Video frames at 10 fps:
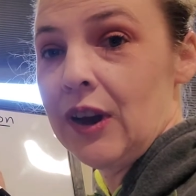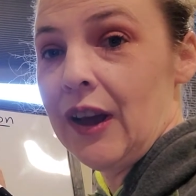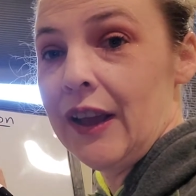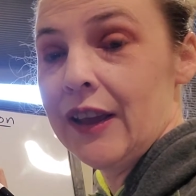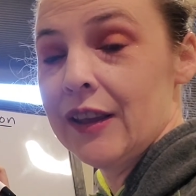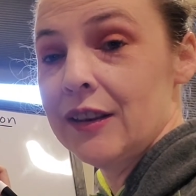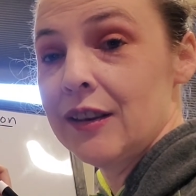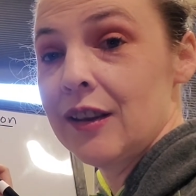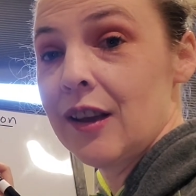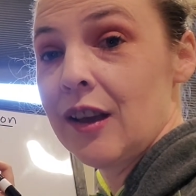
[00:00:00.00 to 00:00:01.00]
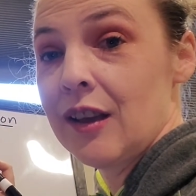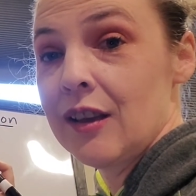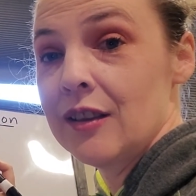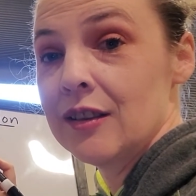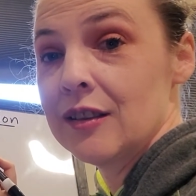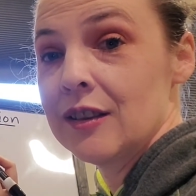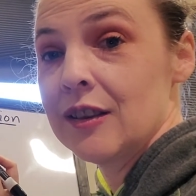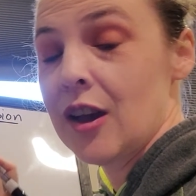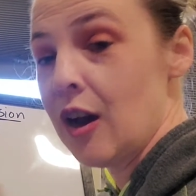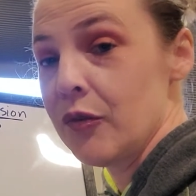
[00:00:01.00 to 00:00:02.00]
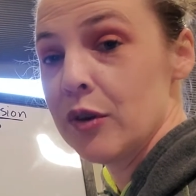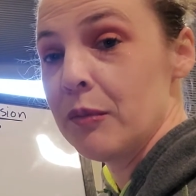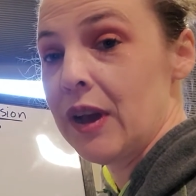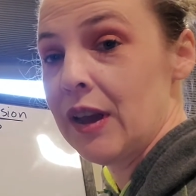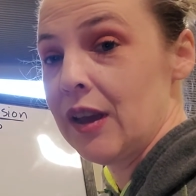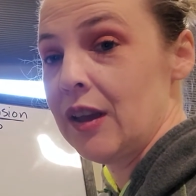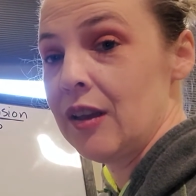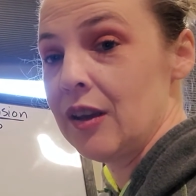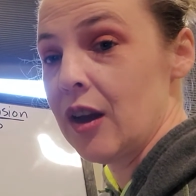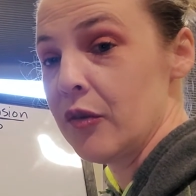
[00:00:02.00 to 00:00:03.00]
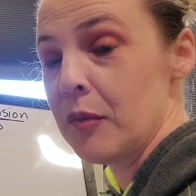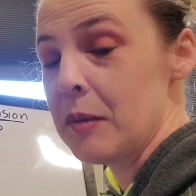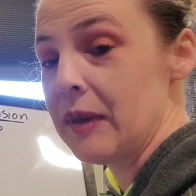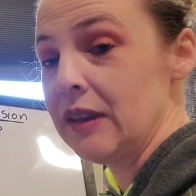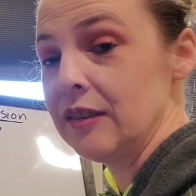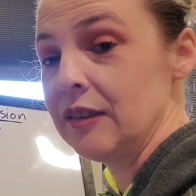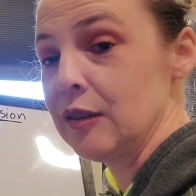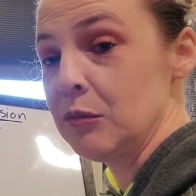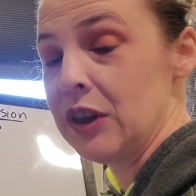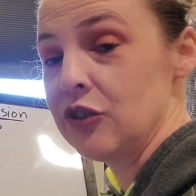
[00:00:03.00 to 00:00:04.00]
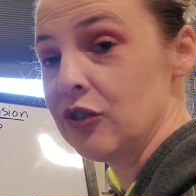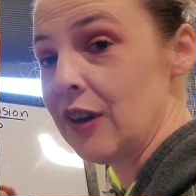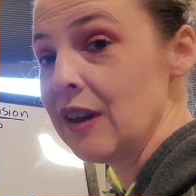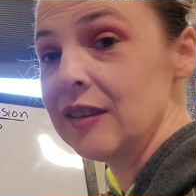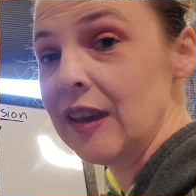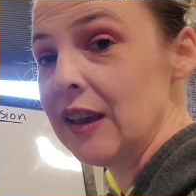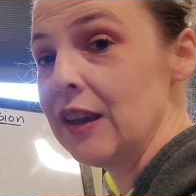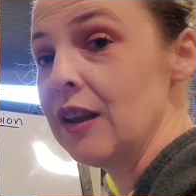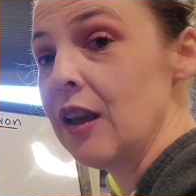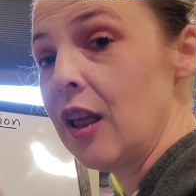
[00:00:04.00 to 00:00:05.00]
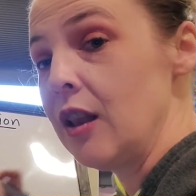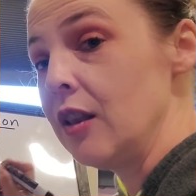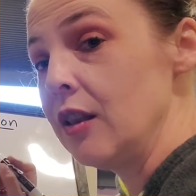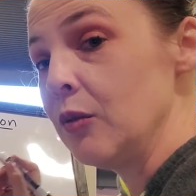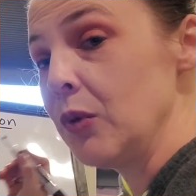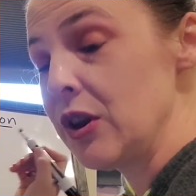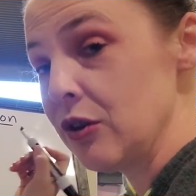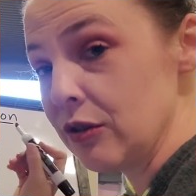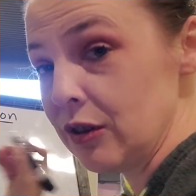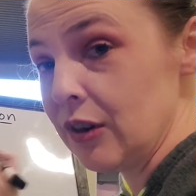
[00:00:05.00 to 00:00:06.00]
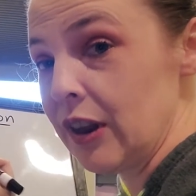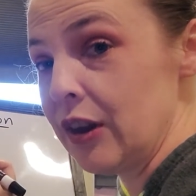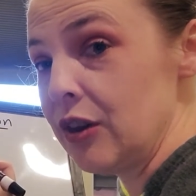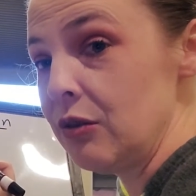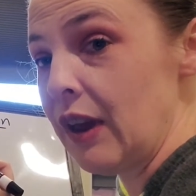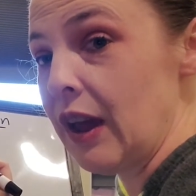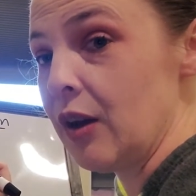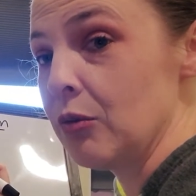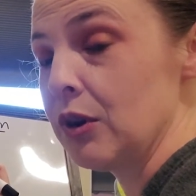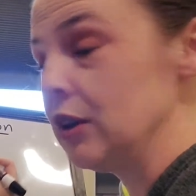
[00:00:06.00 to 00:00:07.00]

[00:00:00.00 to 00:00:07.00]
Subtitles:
I can cover my bases and make sure I say it, when you're learning a new noun,